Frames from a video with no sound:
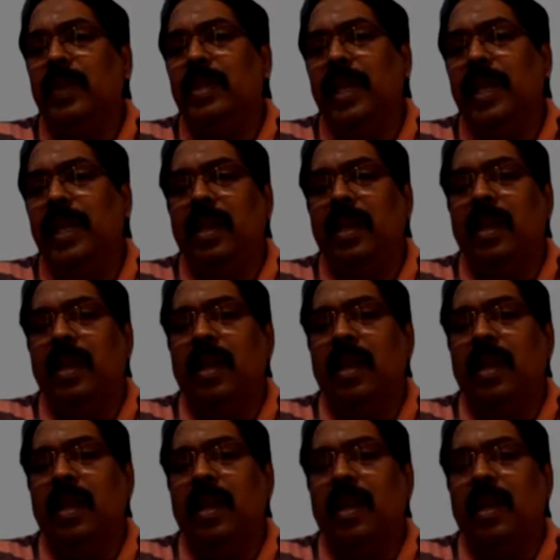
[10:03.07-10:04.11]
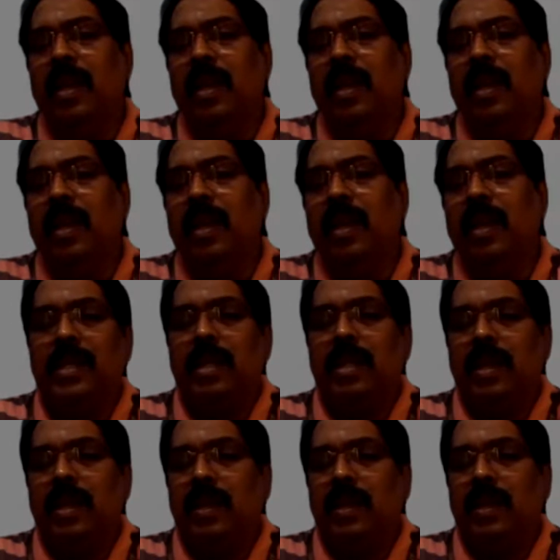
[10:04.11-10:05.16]
that we see,
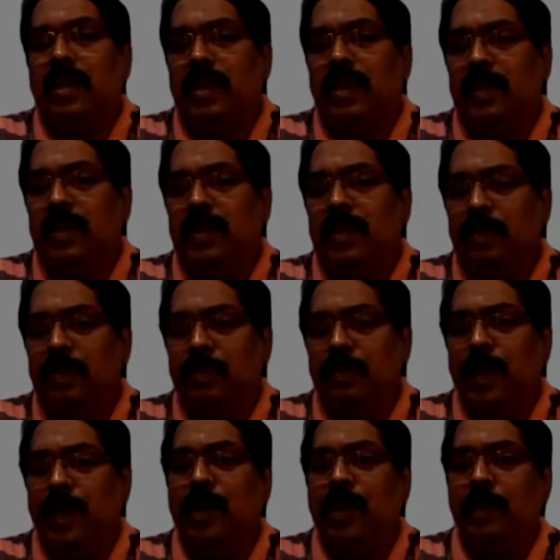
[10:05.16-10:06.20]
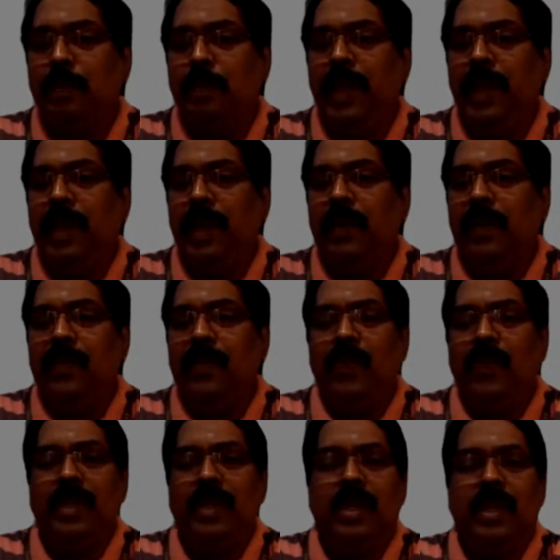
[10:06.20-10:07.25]
today's particular period of
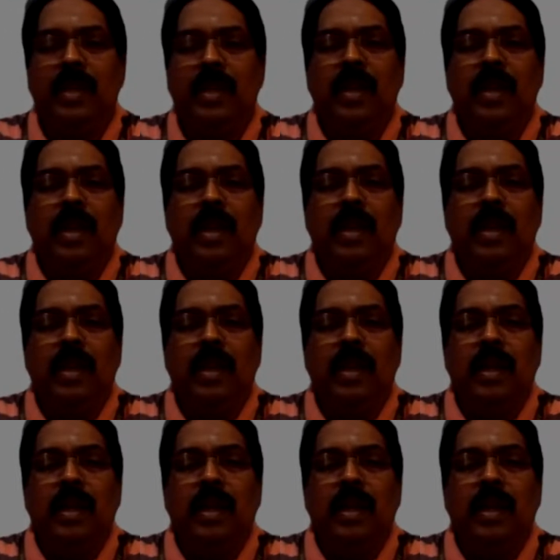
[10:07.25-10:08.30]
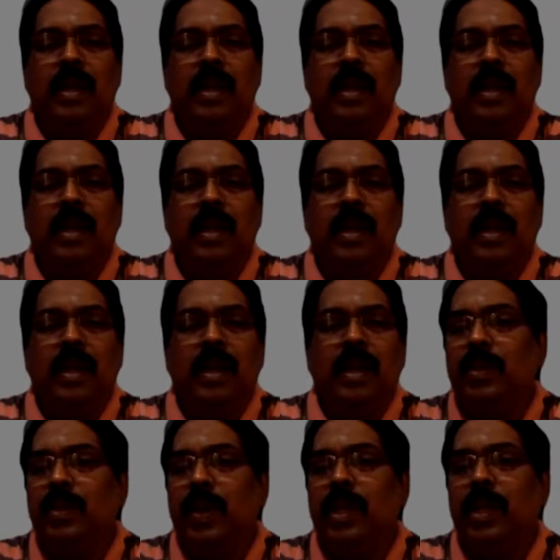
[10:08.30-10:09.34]
lecture is vital and
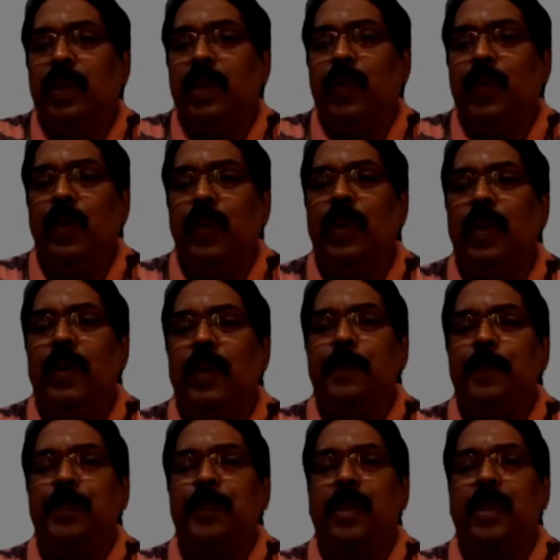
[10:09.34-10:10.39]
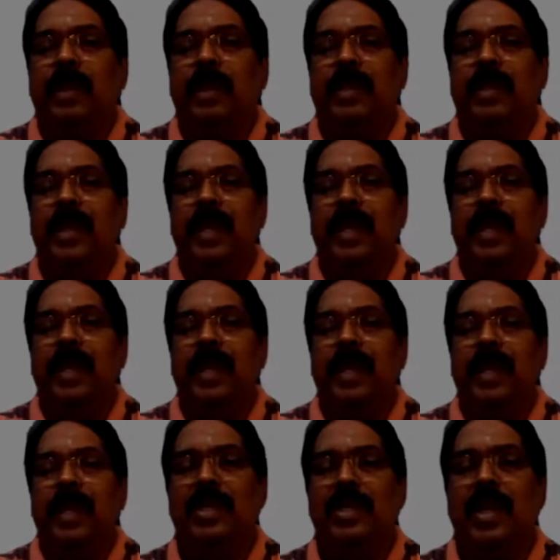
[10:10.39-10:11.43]
it's going to give you
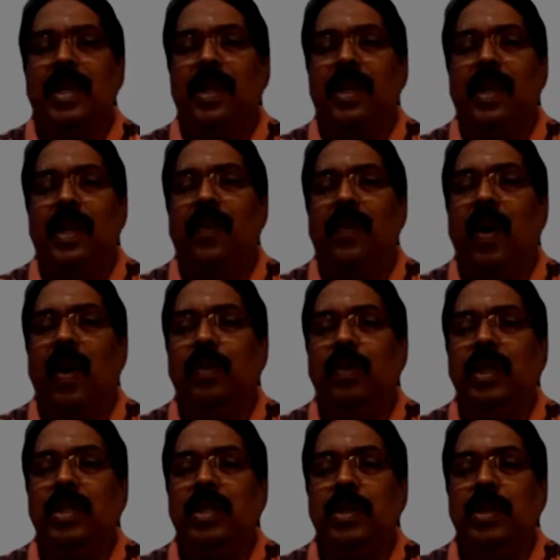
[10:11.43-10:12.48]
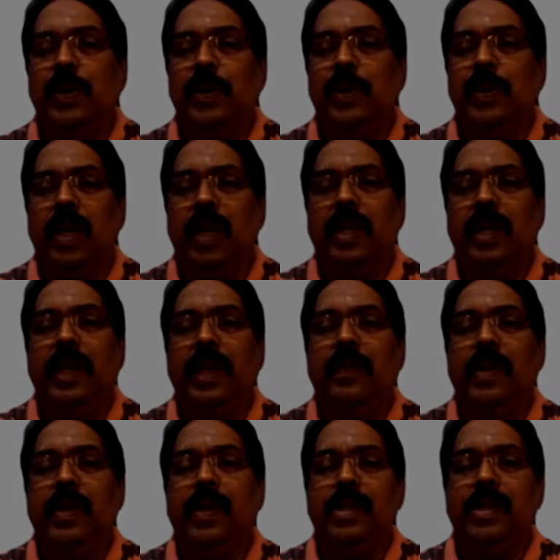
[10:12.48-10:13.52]
clear-cut understanding of how these Newton-Euler
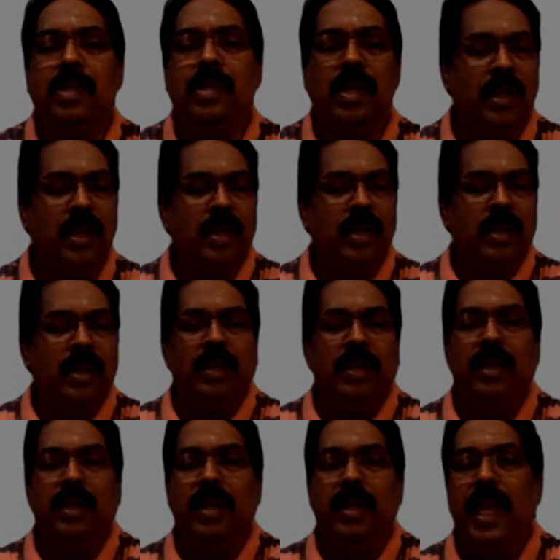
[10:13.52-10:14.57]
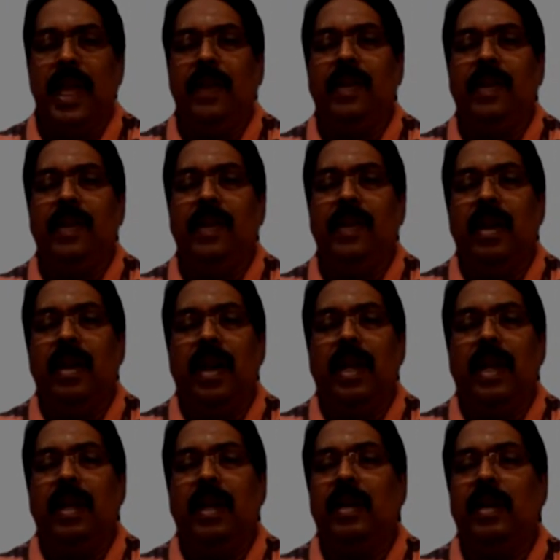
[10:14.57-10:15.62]
equations are derived
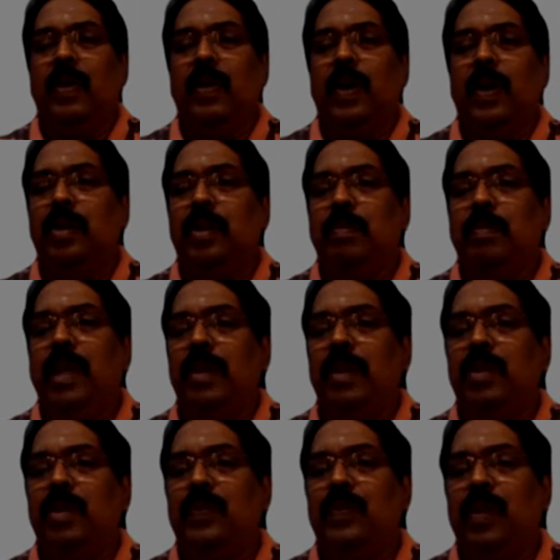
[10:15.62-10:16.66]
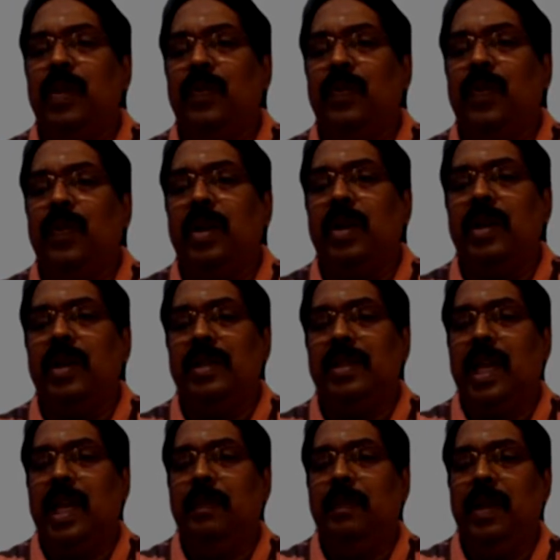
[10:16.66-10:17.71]
and are going to be useful for
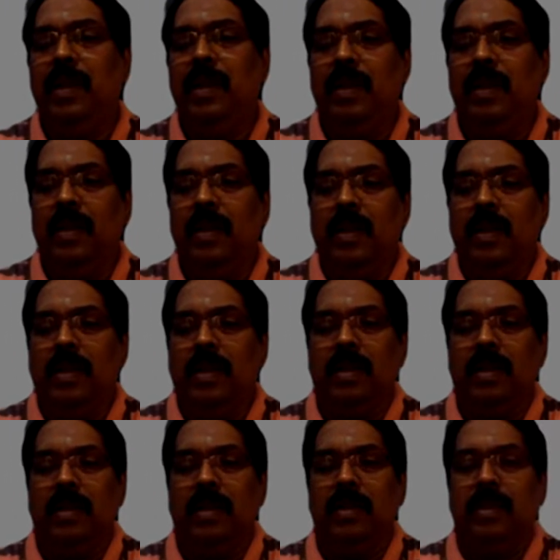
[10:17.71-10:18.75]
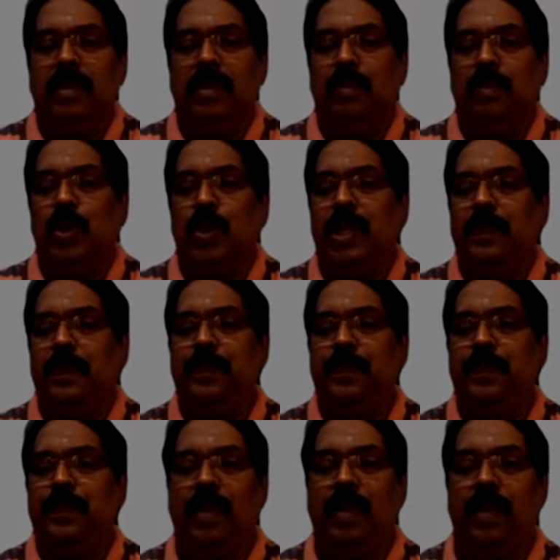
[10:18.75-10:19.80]
describing uh, the motion.
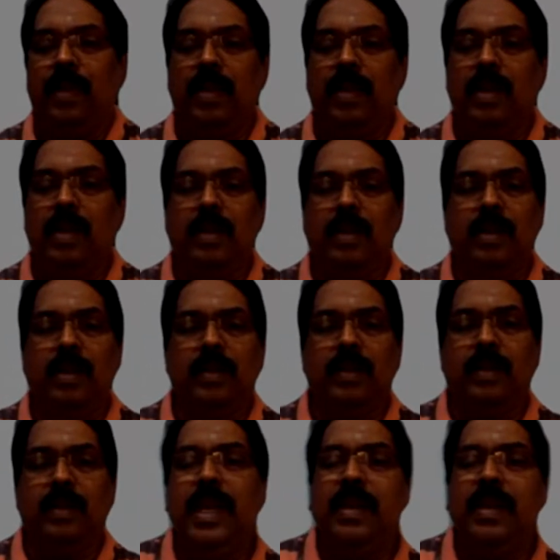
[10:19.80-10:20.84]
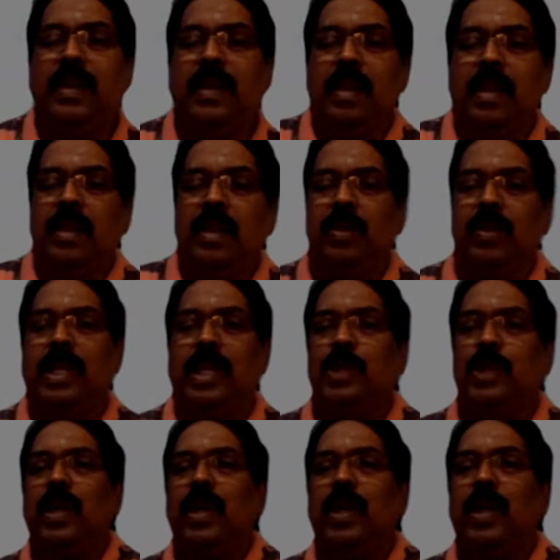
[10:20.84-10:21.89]
Right. So
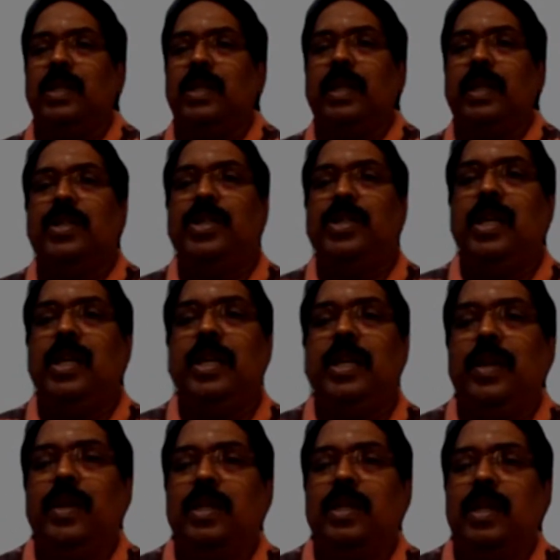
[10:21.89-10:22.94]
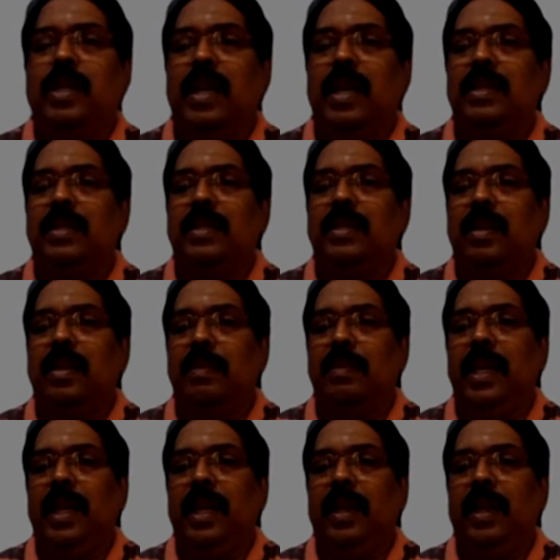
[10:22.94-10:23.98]
that's what is essentially today's class
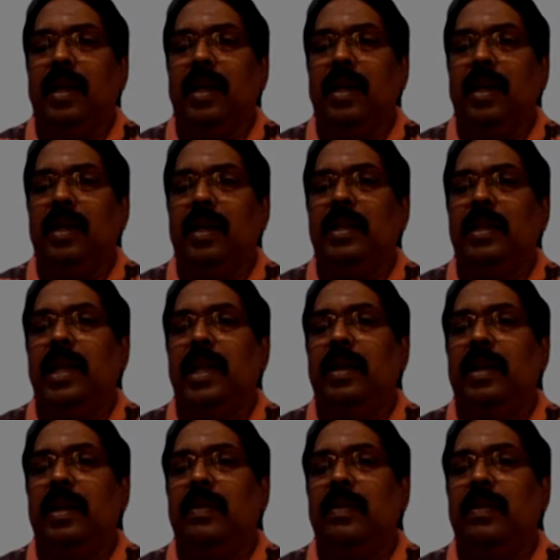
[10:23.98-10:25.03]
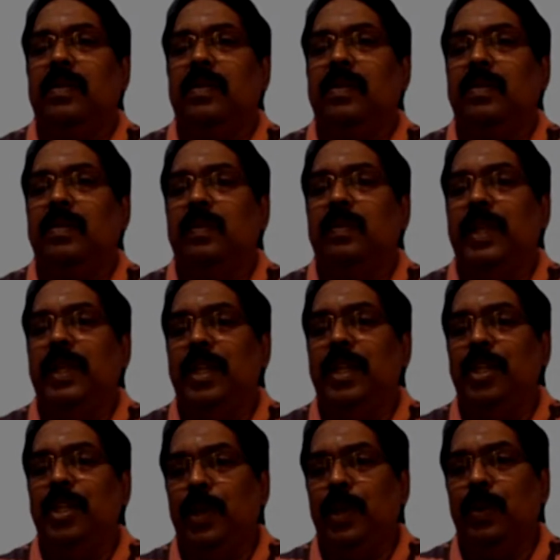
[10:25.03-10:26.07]
summary uh, that I have been
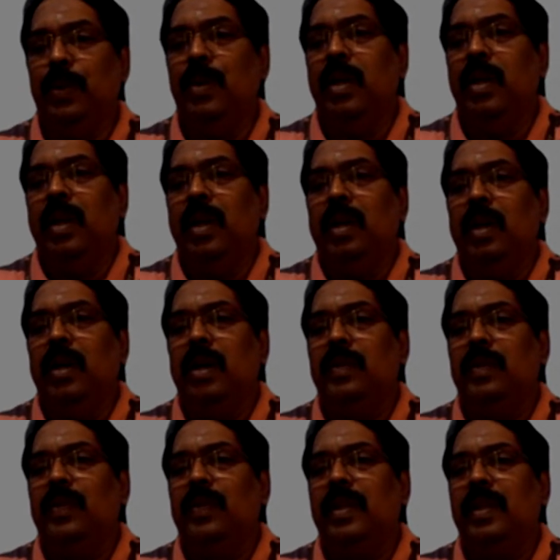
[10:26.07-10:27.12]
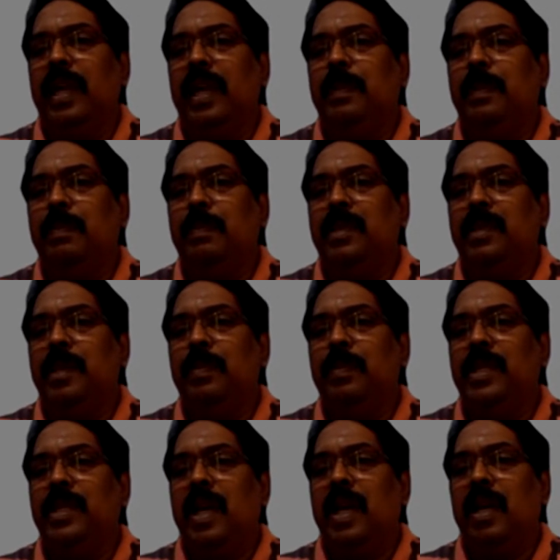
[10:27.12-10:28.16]
teaching you. Uh, for that purpose, let
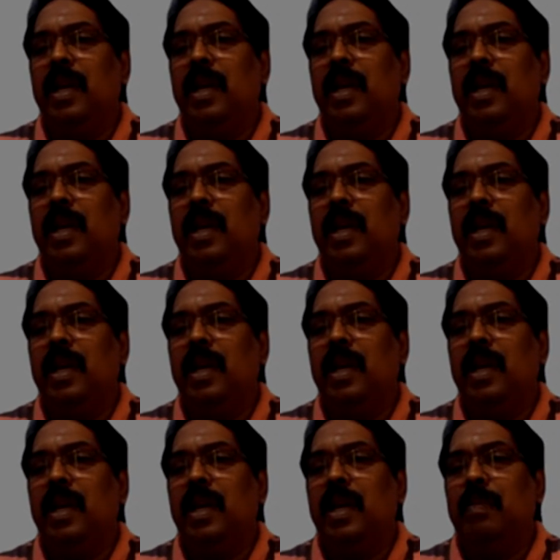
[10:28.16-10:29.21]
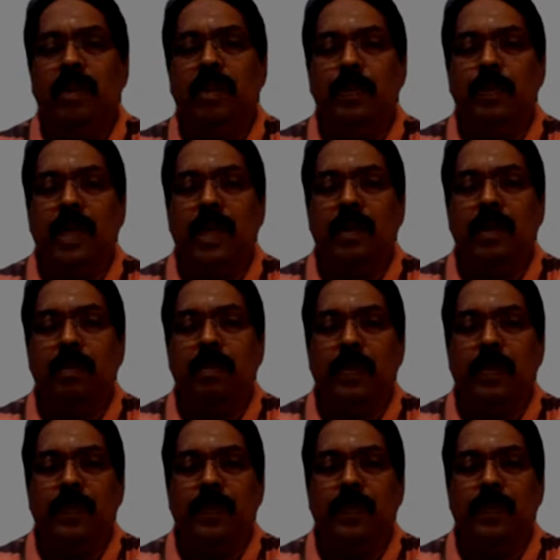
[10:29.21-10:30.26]
me share my ActivInspire
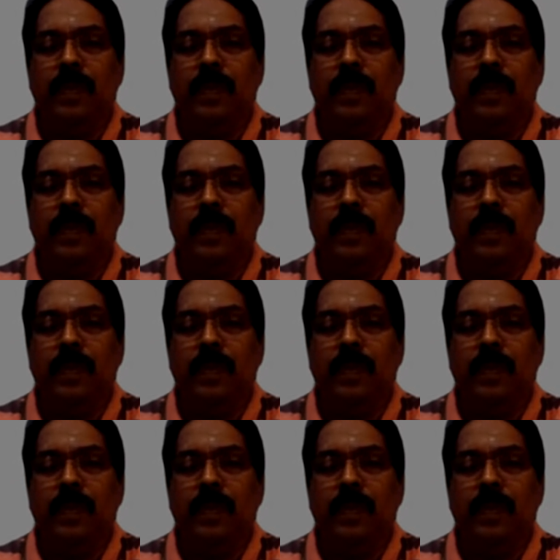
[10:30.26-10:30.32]
board.